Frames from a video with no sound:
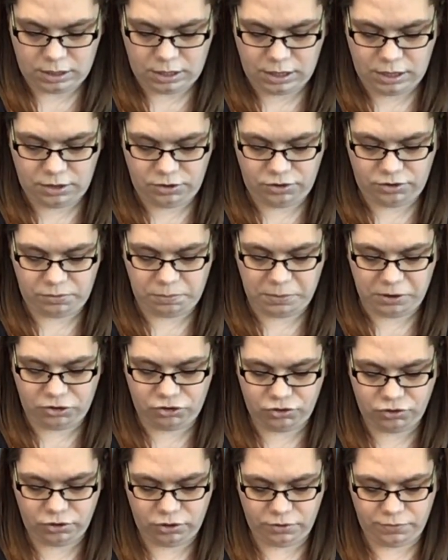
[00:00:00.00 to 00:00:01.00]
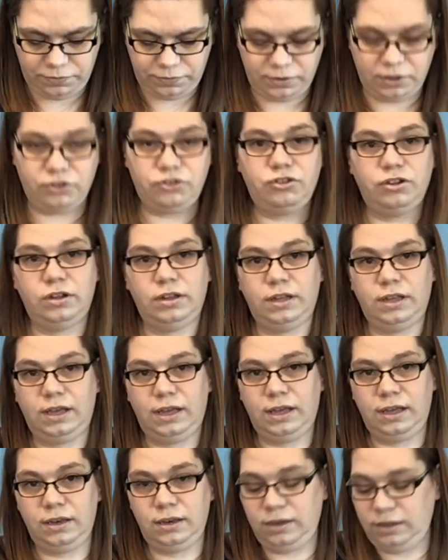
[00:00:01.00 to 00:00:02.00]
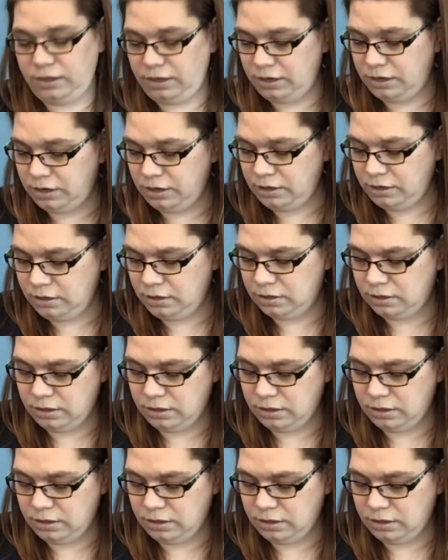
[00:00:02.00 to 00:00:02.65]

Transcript: And just make sure they're flush on the end here,